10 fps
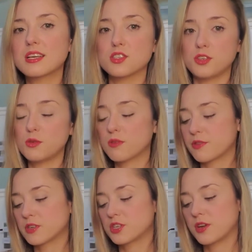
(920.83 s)
So you
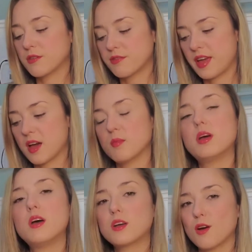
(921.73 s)
refer to your FAM,
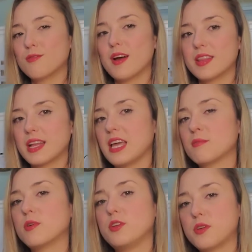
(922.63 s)
go find that
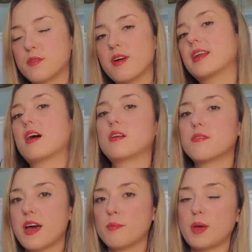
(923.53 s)
label, and you can find out if
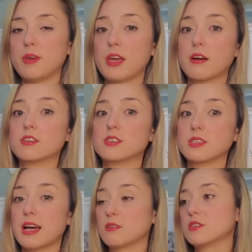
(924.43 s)
that baby carriage is
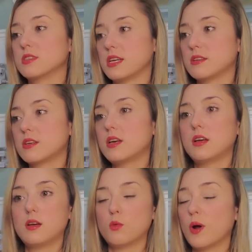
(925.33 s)
allowed to sit
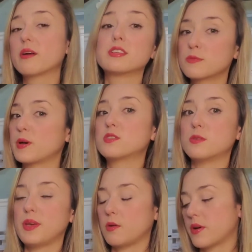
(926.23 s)
where it's supposed to
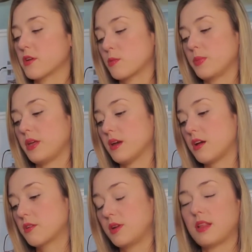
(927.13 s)
be, whether it be
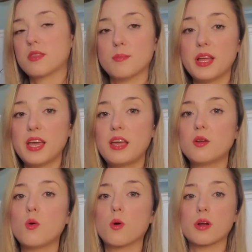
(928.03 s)
underneath the plane
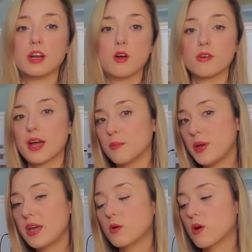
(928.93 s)
or in an overhead
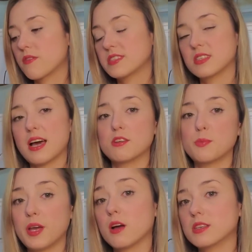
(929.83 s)
bin, or if it's allowed to
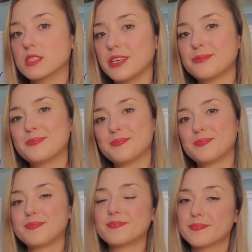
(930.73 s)
be on a seat.
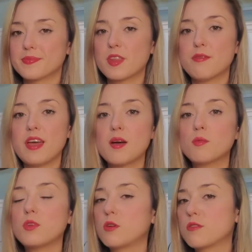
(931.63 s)
The FAM,
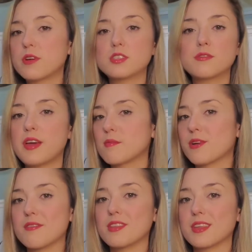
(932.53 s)
you refer to FAM for
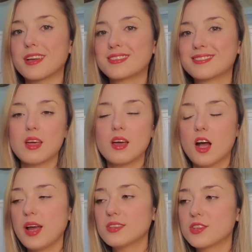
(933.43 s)
everything. All
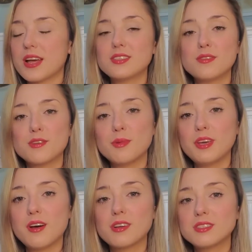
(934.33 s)
right, so that's it for me,
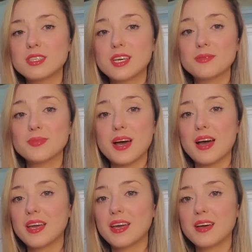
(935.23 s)
honestly.
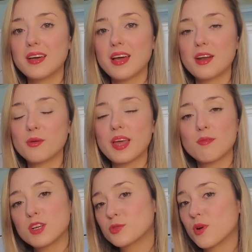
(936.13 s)
I don't really have
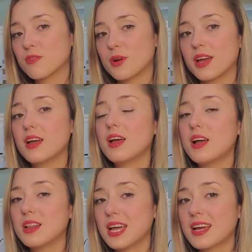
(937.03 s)
much more for you.
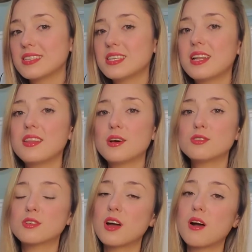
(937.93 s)
Like I said, those
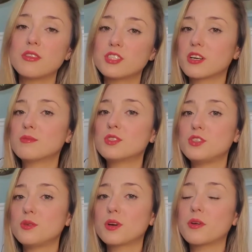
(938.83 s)
are not all the terms
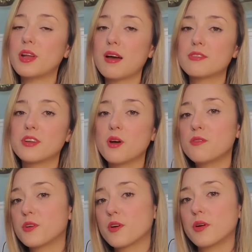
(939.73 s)
you are going to have to know if
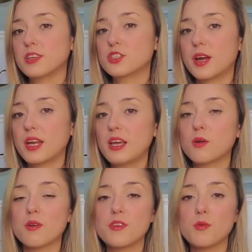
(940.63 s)
you're going to training
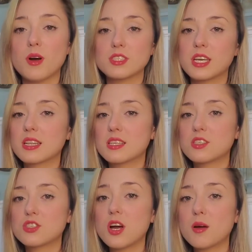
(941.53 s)
or if you want to get this
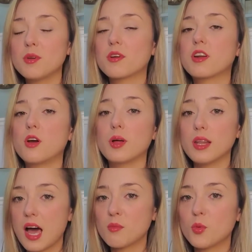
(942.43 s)
job. You're going to know a
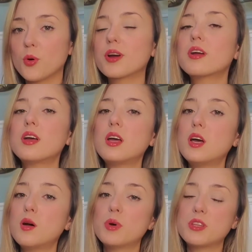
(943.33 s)
lot more.
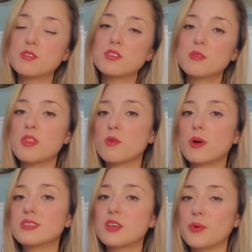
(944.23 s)
But those are some of the
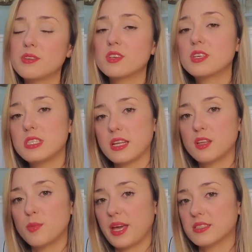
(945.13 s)
ones that we use on a daily
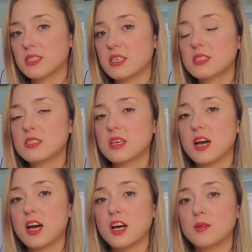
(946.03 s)
basis.
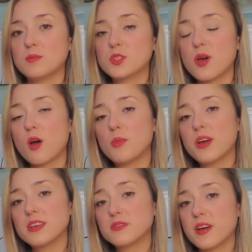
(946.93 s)
So I hope you
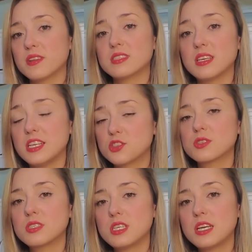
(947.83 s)
guys found this
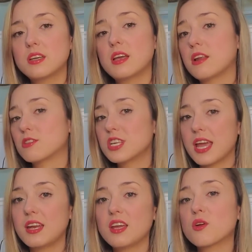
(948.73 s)
interesting,
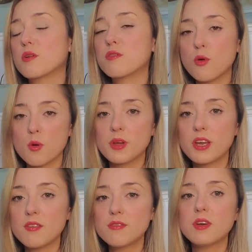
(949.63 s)
entertaining, or
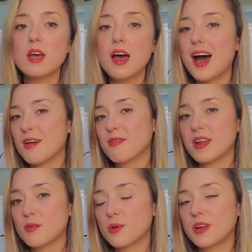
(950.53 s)
informative. I
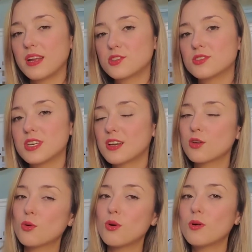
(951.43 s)
find it pretty interesting and
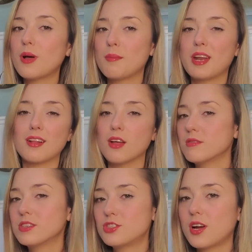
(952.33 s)
cool. I mean, I love
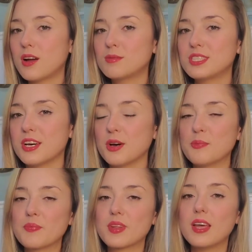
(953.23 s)
this job, so
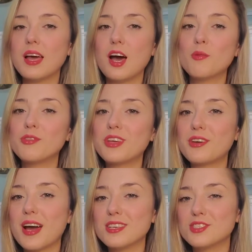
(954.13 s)
hopefully you
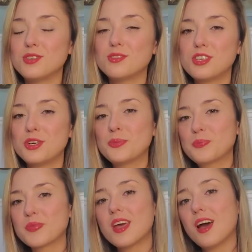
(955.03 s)
guys do too.
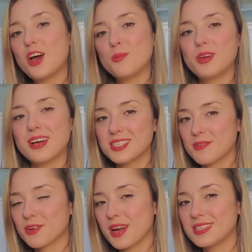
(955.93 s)
I hope you guys have
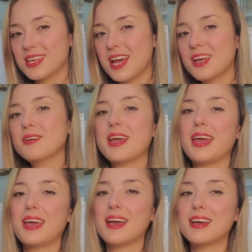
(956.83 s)
a great day,
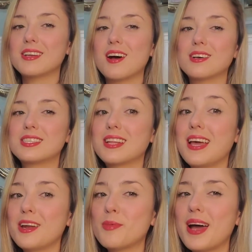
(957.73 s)
and I'll see you
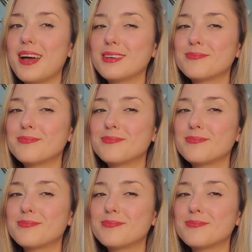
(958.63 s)
later. Bye.